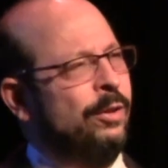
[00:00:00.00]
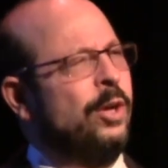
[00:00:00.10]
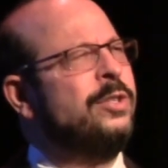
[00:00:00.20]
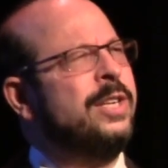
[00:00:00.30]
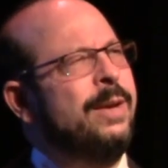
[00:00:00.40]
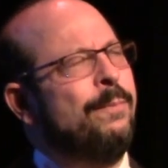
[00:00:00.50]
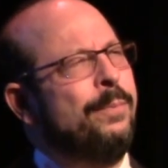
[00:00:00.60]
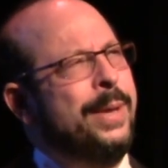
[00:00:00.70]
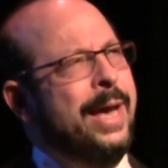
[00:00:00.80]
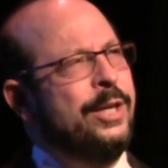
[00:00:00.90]
low
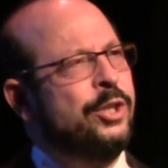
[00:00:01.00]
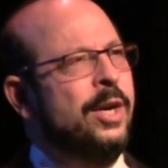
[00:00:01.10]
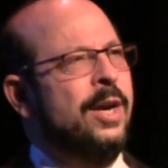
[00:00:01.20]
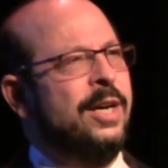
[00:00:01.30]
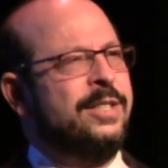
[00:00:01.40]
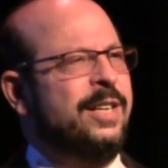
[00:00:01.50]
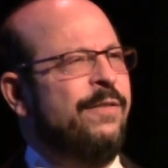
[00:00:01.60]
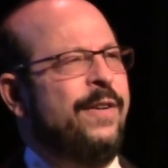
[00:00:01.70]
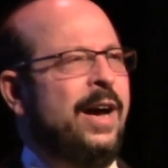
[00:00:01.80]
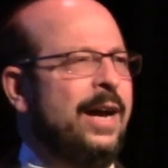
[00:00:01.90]
pH
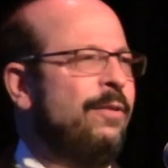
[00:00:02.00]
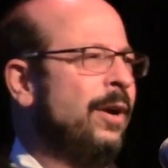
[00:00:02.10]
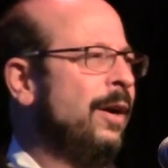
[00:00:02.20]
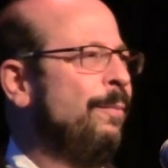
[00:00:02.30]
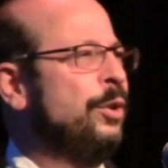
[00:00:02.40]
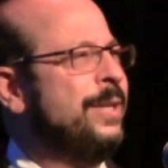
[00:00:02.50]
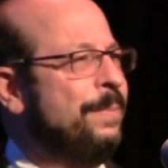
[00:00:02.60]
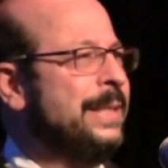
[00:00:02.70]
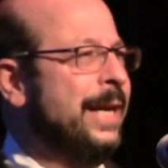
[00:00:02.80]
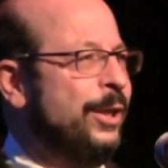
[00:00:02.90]
acidified uh,
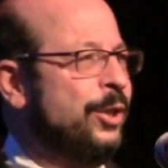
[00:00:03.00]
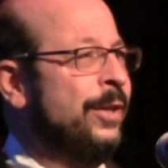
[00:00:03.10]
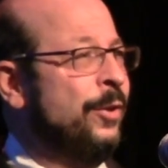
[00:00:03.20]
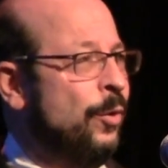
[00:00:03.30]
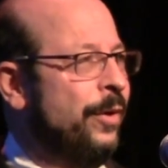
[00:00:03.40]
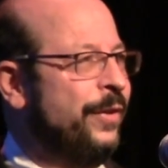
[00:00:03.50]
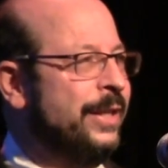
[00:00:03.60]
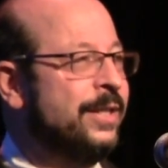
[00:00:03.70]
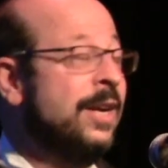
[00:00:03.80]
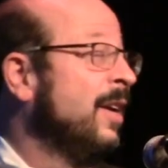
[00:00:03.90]
precipitation in the
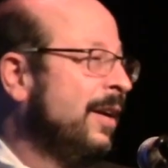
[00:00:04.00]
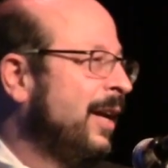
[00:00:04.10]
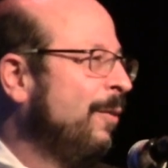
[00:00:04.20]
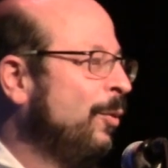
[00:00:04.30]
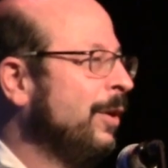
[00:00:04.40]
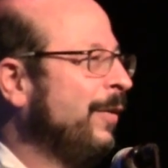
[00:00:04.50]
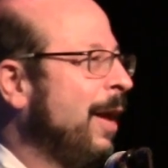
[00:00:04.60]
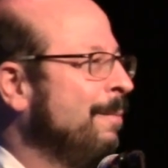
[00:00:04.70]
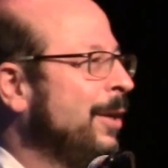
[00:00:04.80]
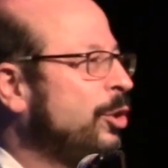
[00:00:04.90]
Northeast, it wouldn't have
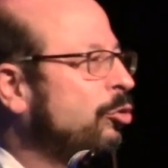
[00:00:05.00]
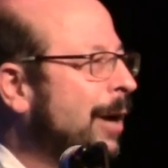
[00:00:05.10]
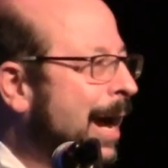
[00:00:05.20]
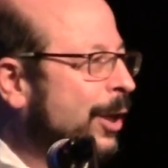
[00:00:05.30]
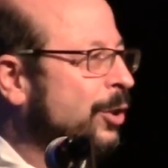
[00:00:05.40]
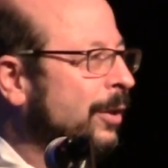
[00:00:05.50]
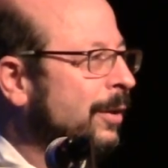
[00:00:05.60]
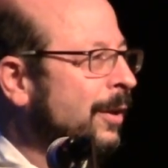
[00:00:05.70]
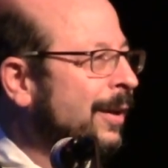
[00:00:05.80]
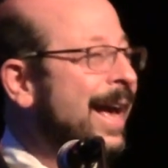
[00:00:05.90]
gotten much traction.
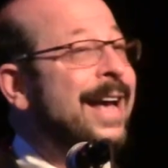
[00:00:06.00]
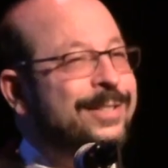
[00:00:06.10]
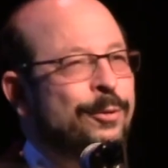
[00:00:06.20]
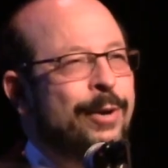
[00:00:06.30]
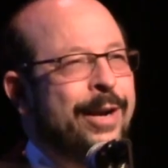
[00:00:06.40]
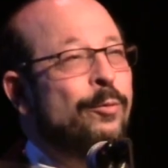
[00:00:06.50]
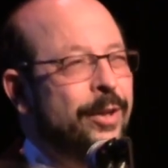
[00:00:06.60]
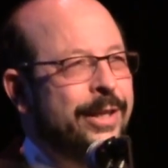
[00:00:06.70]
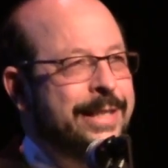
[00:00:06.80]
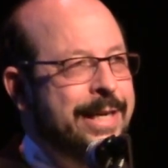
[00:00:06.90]
Acid rain
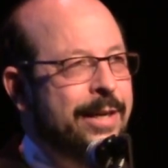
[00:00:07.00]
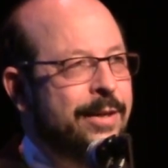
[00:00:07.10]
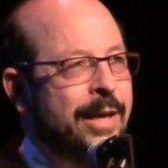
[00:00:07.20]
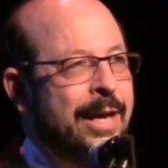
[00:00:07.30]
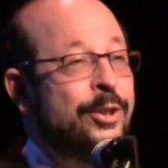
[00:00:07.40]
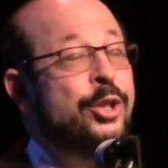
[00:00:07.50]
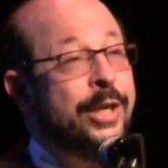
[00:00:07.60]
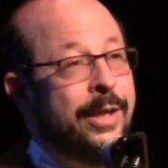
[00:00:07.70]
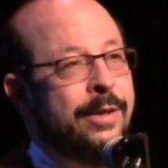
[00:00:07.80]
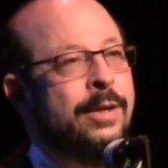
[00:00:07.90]
really did. And
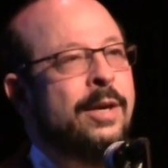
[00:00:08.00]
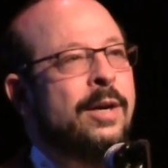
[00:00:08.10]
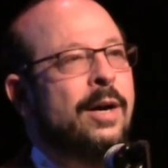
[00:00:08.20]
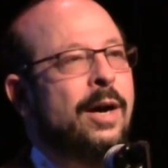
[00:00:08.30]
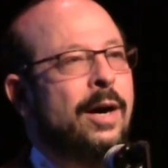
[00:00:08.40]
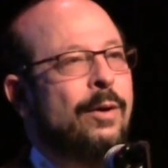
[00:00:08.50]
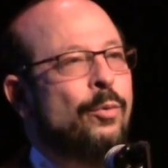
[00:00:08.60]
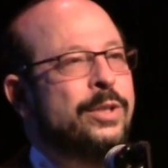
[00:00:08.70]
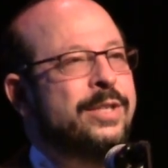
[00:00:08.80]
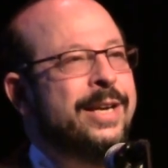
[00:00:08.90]
Gene uh,
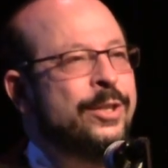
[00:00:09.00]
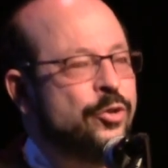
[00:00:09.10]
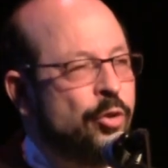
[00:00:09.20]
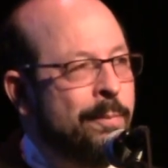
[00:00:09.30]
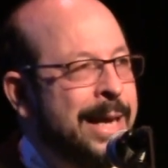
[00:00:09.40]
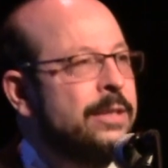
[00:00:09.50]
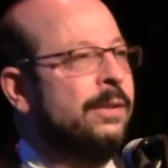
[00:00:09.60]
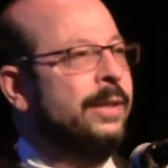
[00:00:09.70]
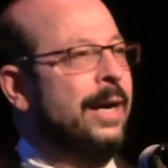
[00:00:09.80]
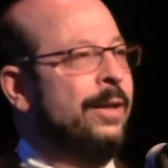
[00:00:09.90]
was
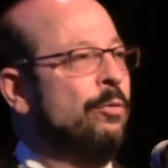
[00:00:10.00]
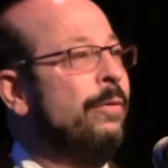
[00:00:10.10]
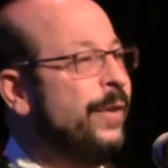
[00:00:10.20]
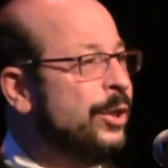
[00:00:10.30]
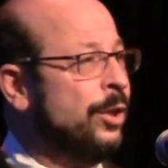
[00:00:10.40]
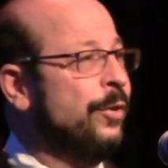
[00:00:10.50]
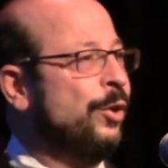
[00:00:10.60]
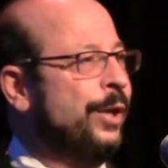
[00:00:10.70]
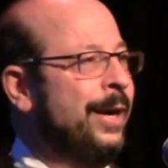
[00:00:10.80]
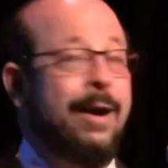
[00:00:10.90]
instrumental in getting the revision of the
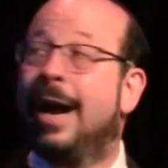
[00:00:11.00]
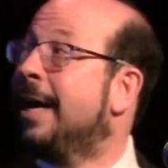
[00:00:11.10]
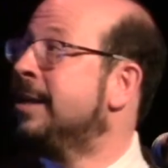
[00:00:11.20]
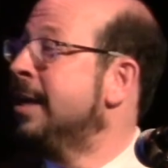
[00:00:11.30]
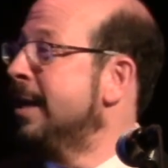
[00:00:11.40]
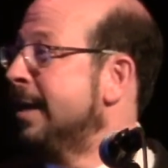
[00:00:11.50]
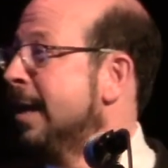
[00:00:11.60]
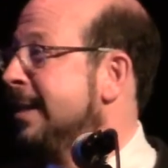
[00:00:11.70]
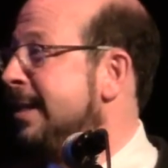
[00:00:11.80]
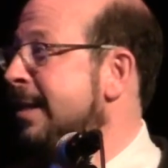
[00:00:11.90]
Clean Air Act in
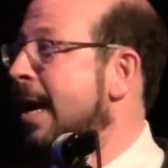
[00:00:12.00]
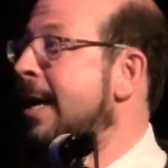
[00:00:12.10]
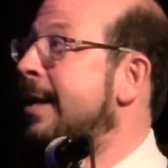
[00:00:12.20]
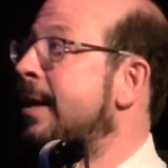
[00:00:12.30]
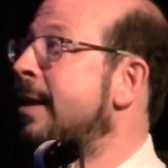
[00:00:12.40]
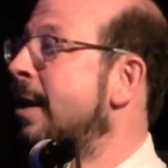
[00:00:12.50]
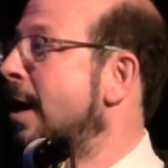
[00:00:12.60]
nineteen ninety